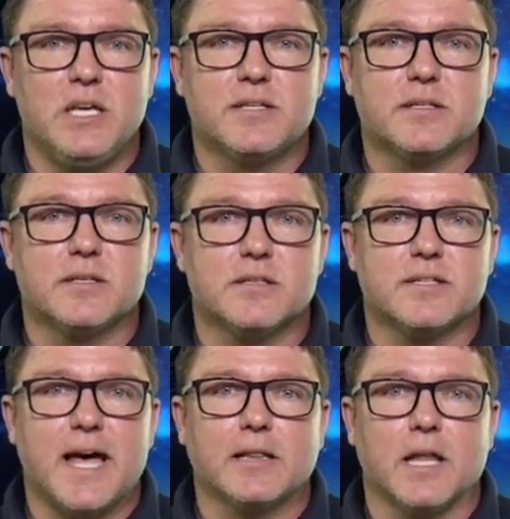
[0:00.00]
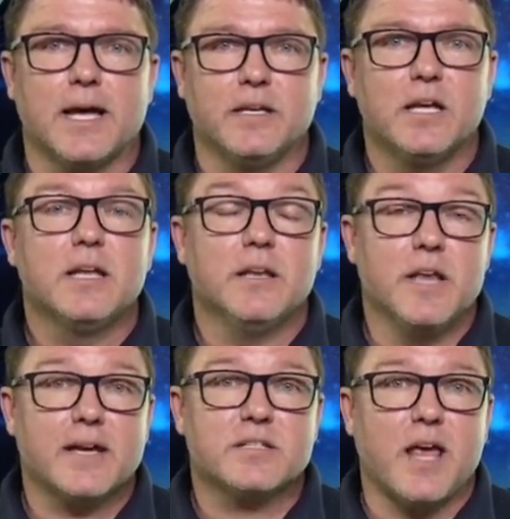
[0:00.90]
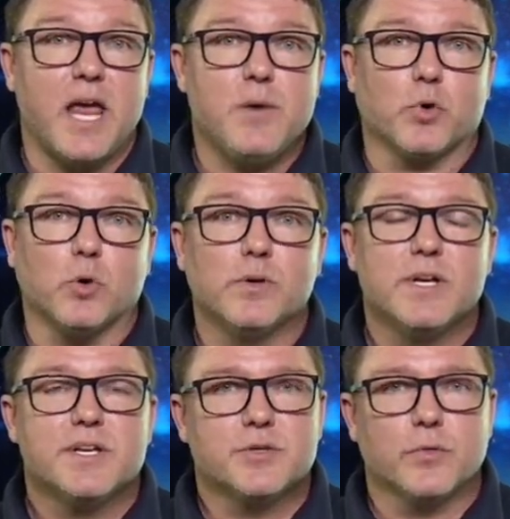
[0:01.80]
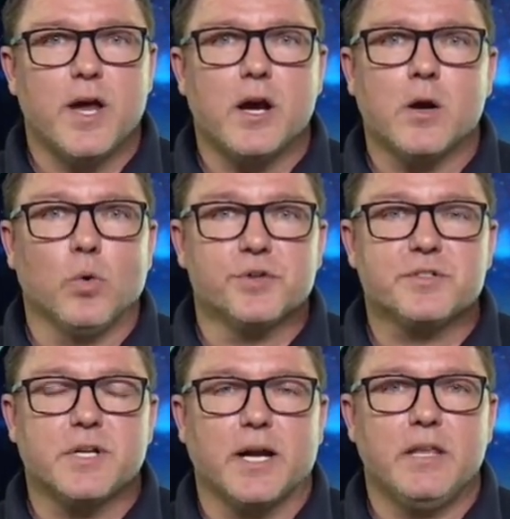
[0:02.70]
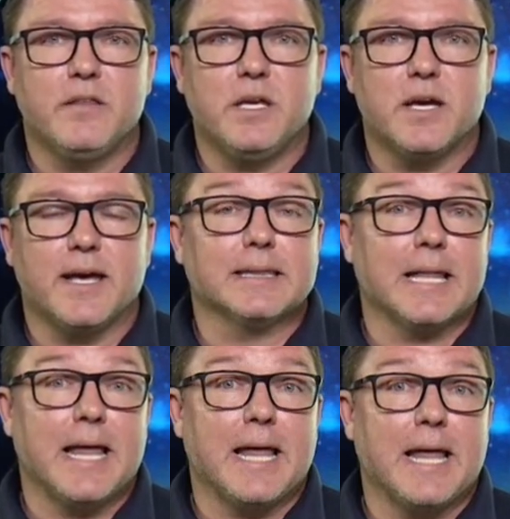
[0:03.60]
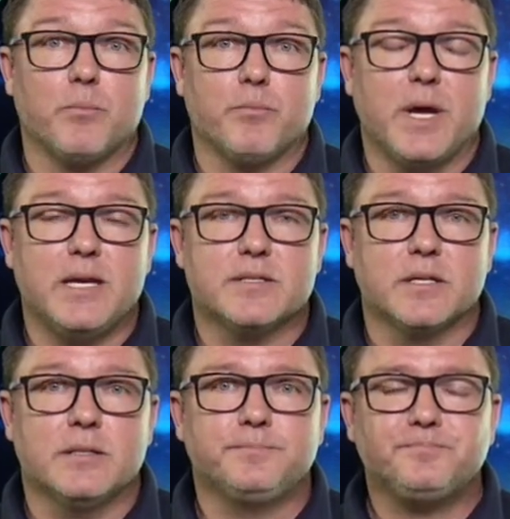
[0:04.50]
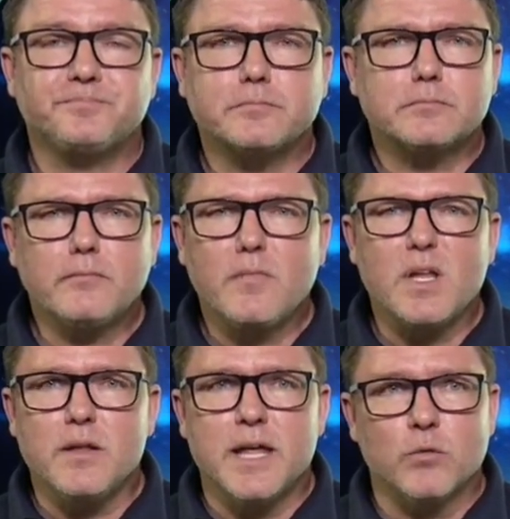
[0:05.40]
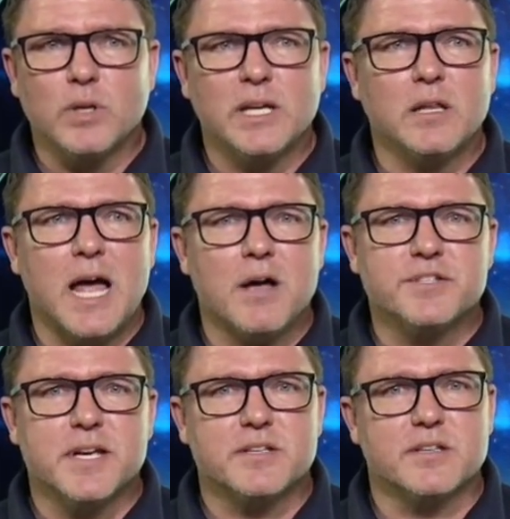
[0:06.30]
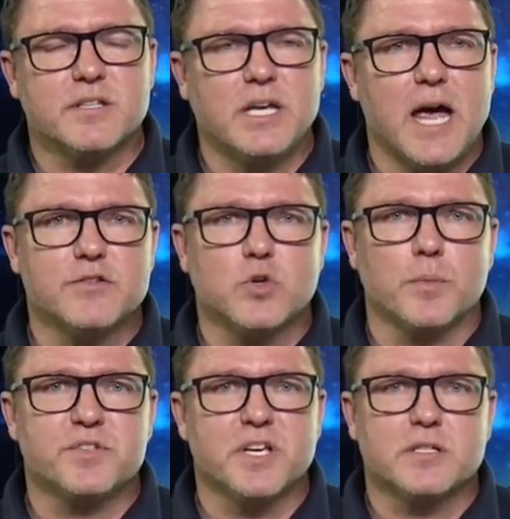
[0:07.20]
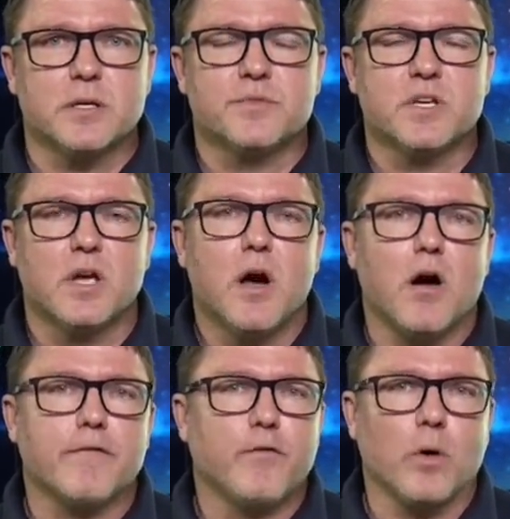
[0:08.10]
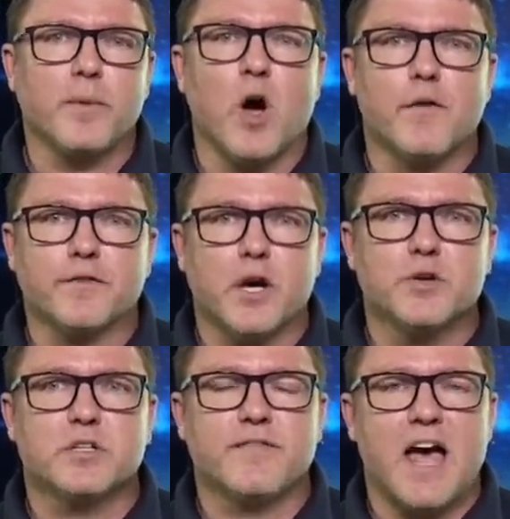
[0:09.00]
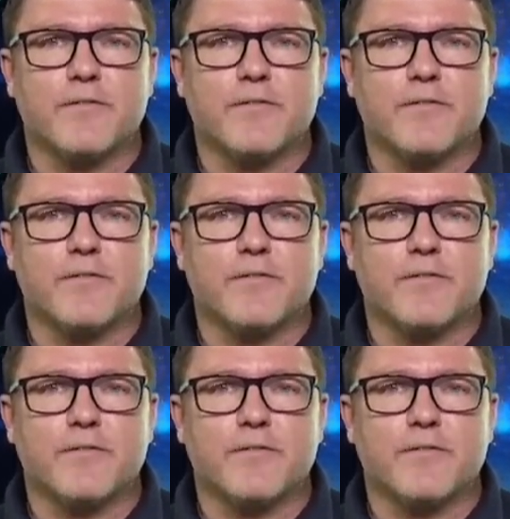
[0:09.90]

East satellite next April. So there it will study the Atlantic basin that really allows us to see how storm systems are forming off the coast of